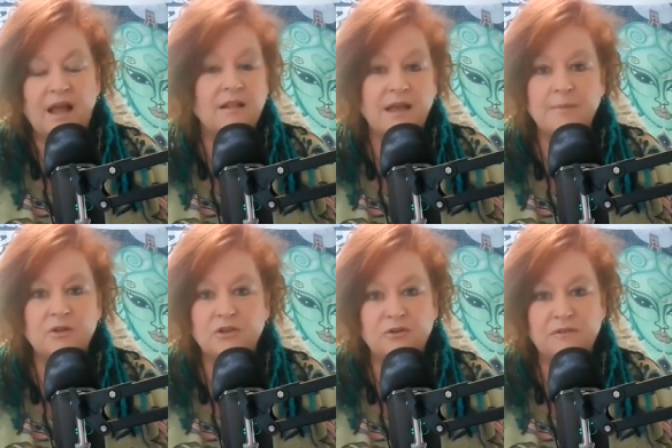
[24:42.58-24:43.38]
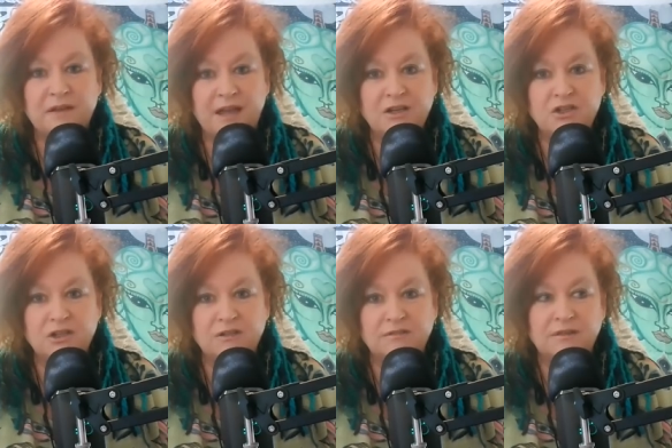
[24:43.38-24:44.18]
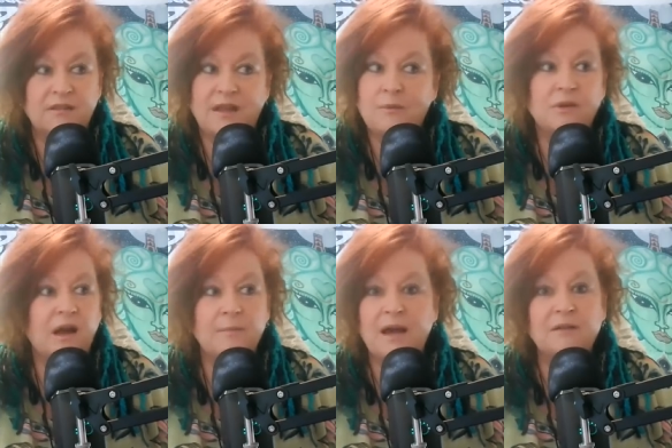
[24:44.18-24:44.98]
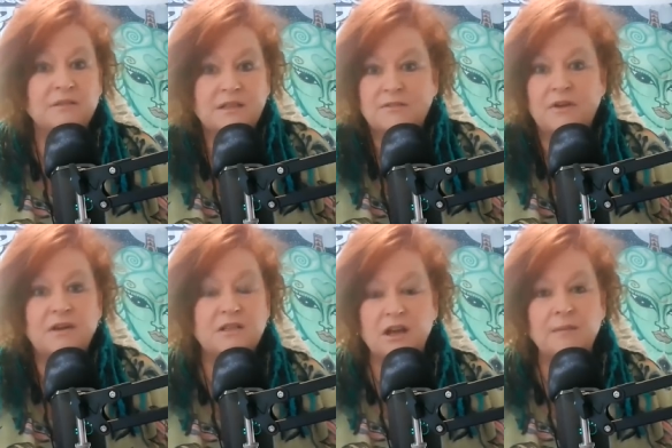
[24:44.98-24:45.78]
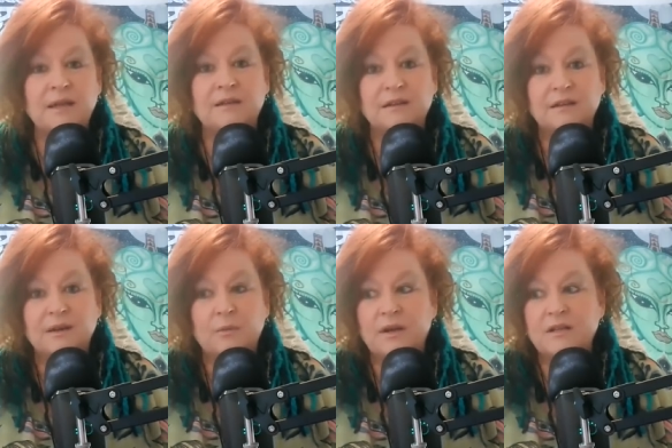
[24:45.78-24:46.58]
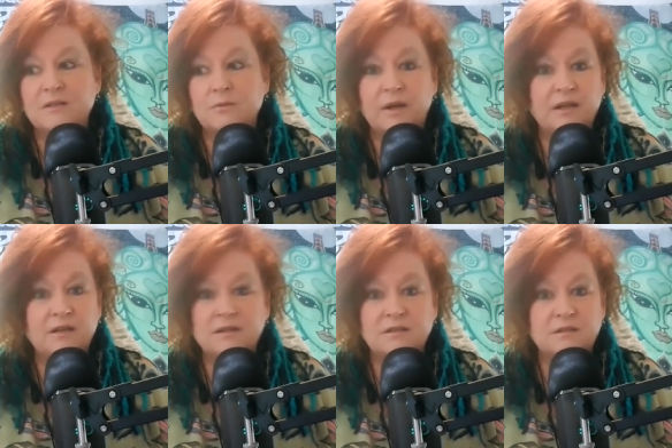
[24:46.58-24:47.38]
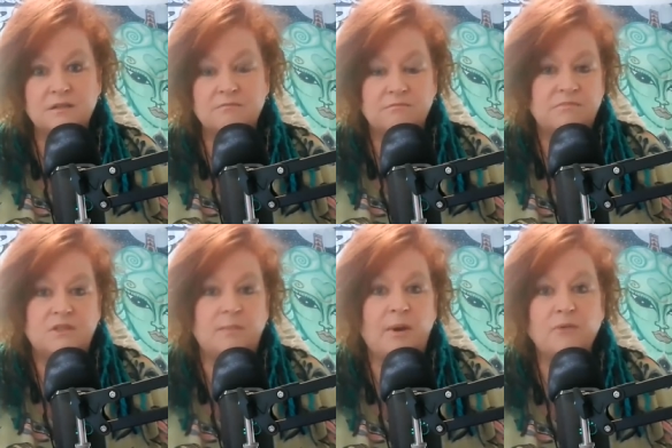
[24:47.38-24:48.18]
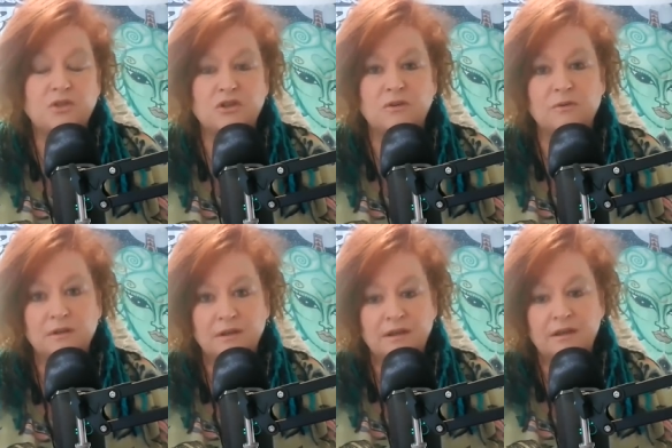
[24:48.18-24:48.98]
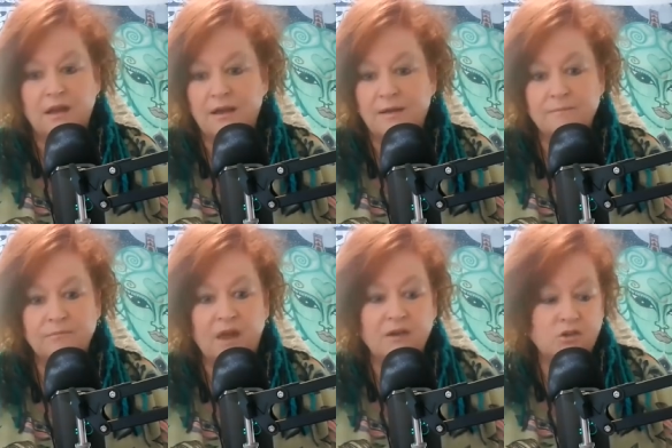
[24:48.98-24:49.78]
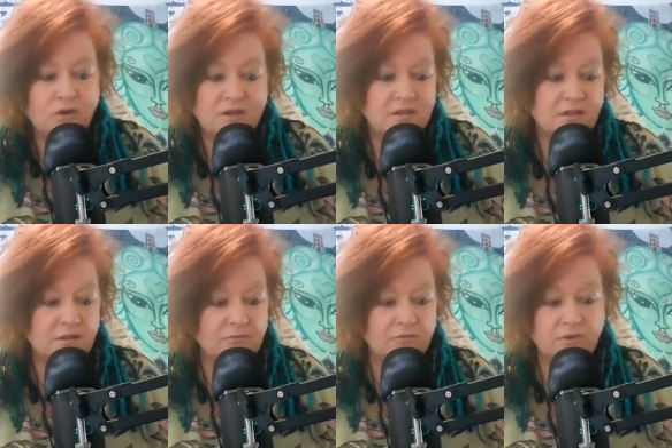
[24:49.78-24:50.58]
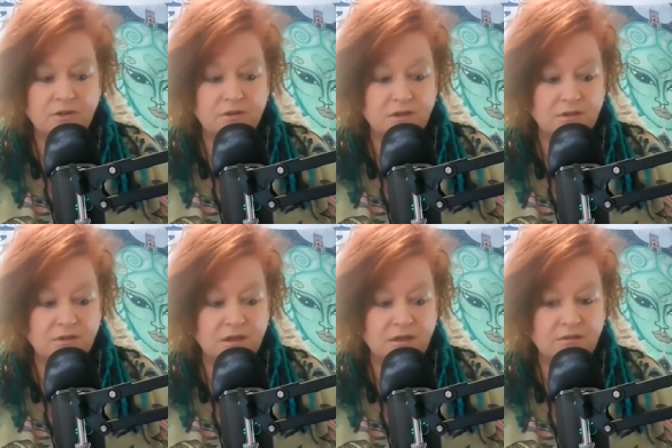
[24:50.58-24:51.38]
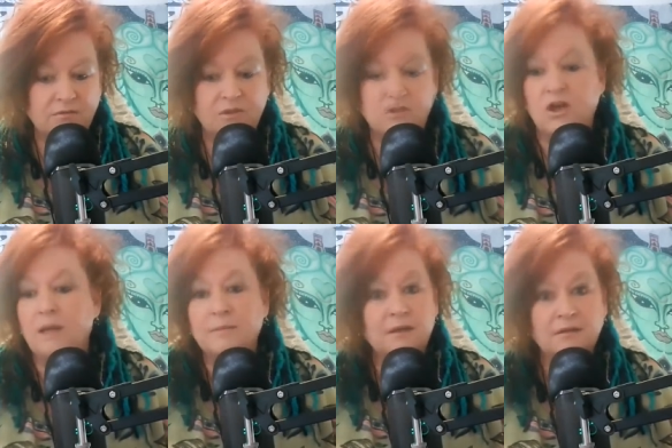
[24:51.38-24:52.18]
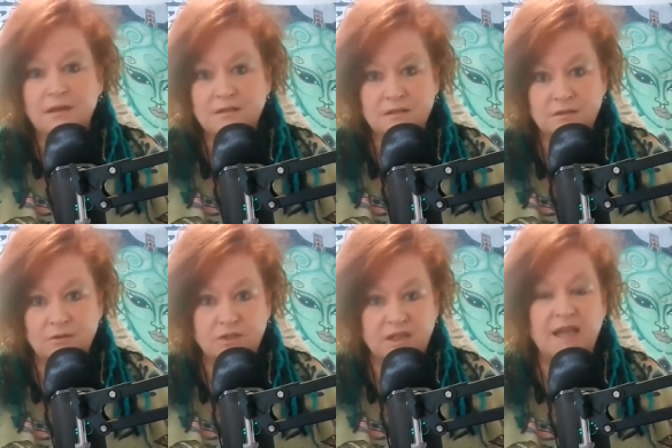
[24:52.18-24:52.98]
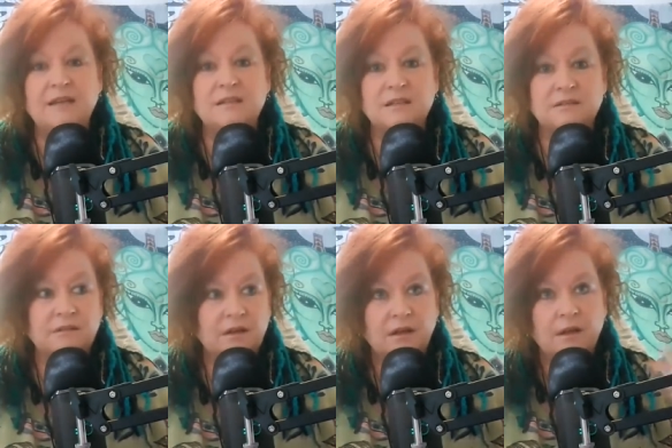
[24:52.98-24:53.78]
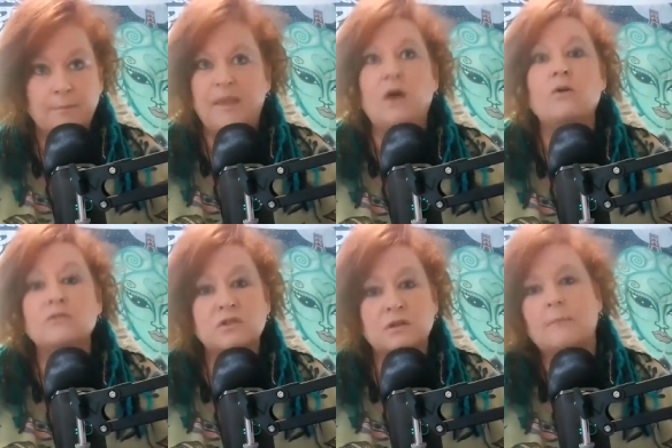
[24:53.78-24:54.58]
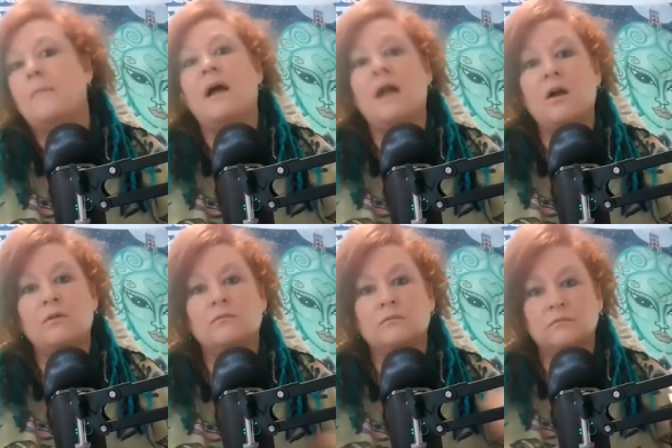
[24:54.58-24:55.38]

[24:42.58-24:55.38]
Alchemical Unification. And that will come out in divine timing when it's supposed to. I trust that the timing is ordained and beyond my